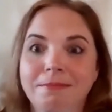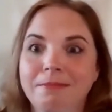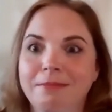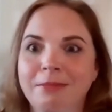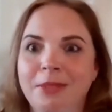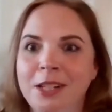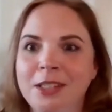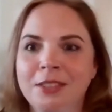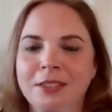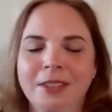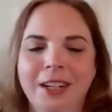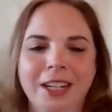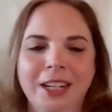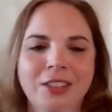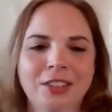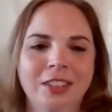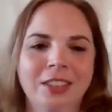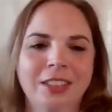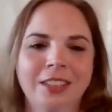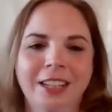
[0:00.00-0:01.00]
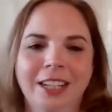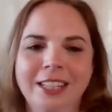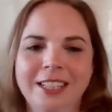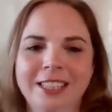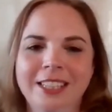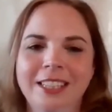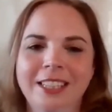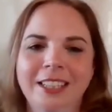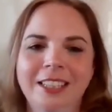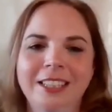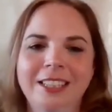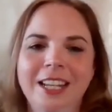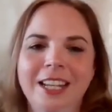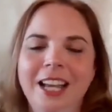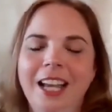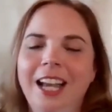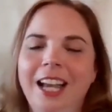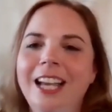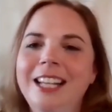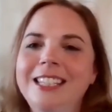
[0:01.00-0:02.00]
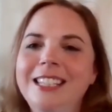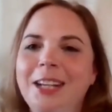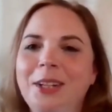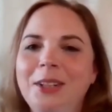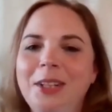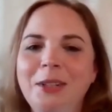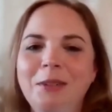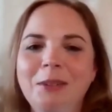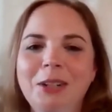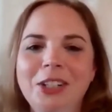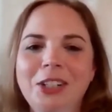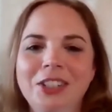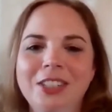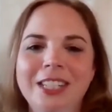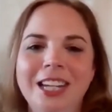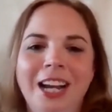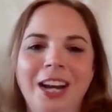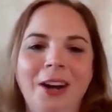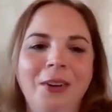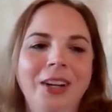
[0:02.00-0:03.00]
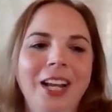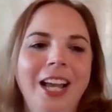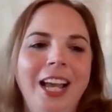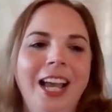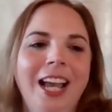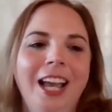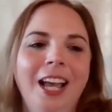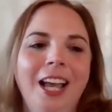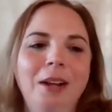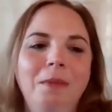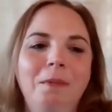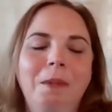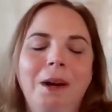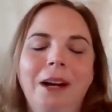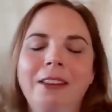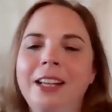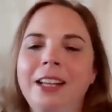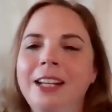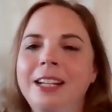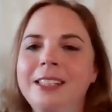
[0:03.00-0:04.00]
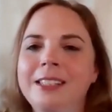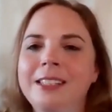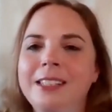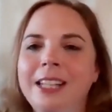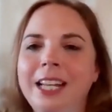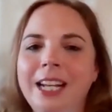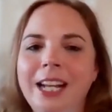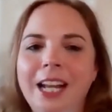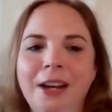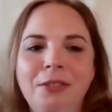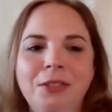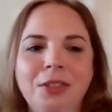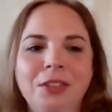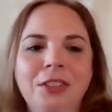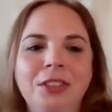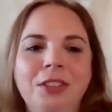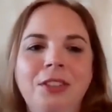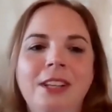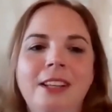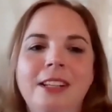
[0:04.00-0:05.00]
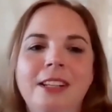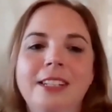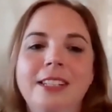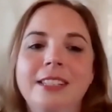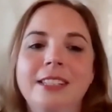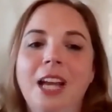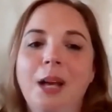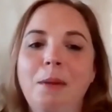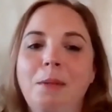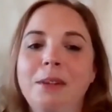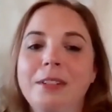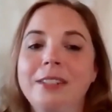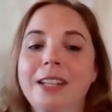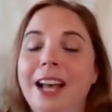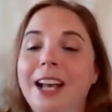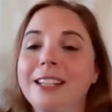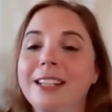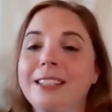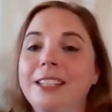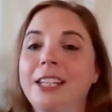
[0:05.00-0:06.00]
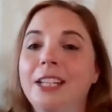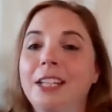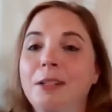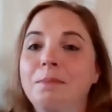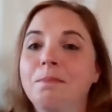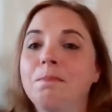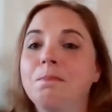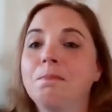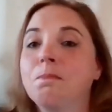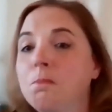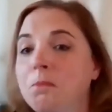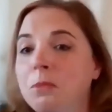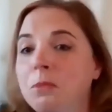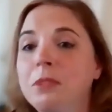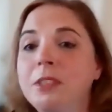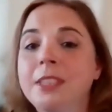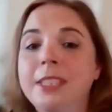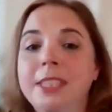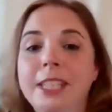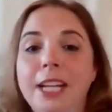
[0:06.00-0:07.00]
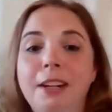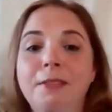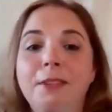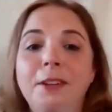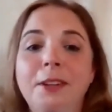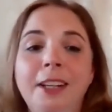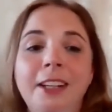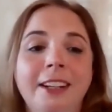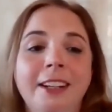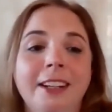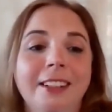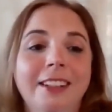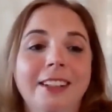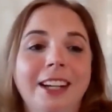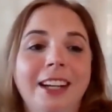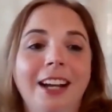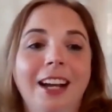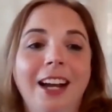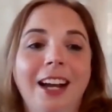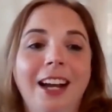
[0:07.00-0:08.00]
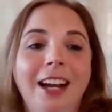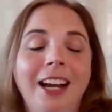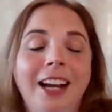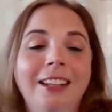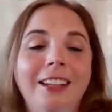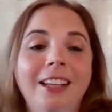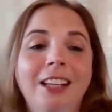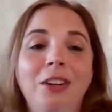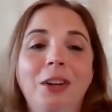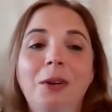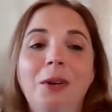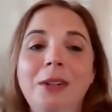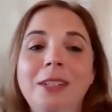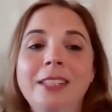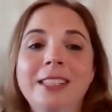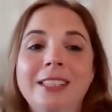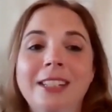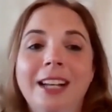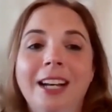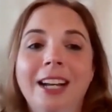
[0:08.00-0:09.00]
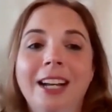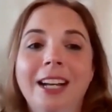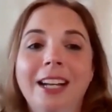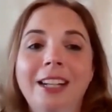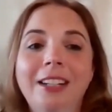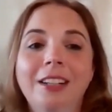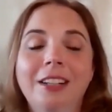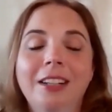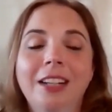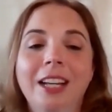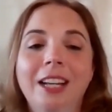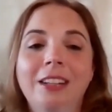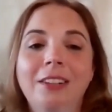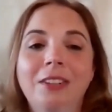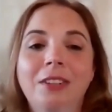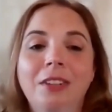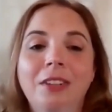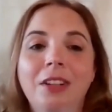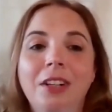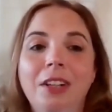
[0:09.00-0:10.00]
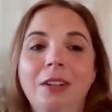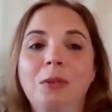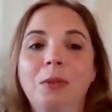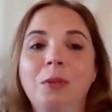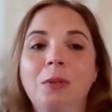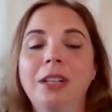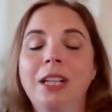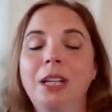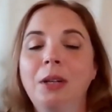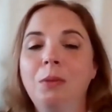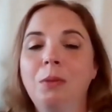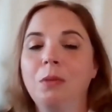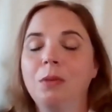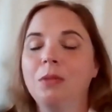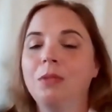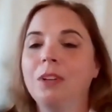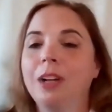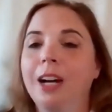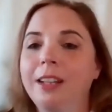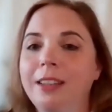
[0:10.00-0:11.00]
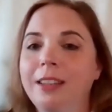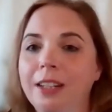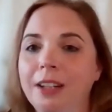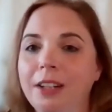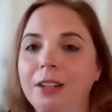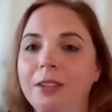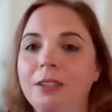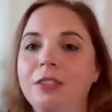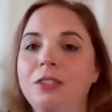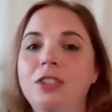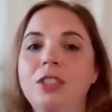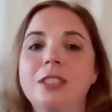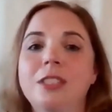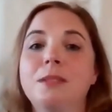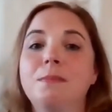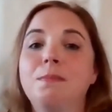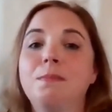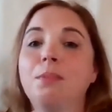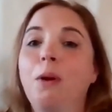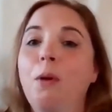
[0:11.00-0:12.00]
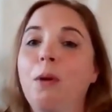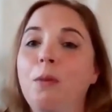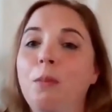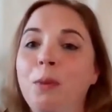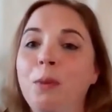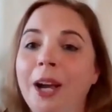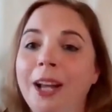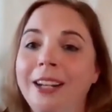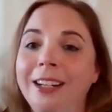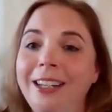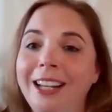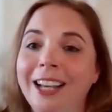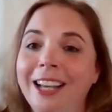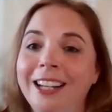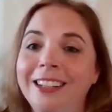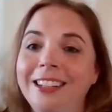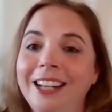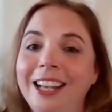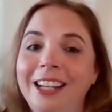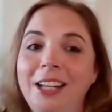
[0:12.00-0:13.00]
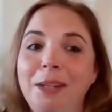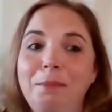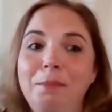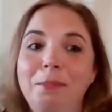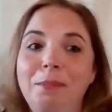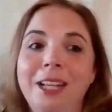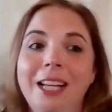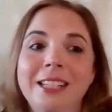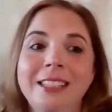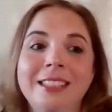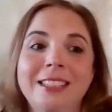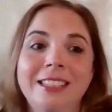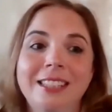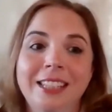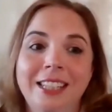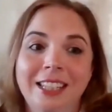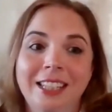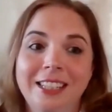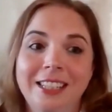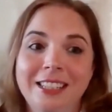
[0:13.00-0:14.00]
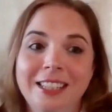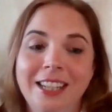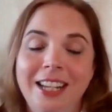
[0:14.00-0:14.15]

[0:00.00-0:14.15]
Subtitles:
resurrection idea until they reach town. And by then it's late afternoon, and the disciples ask him, stay for dinner. And they go inside, and when they got there, Jesus broke bread again, and he blessed it.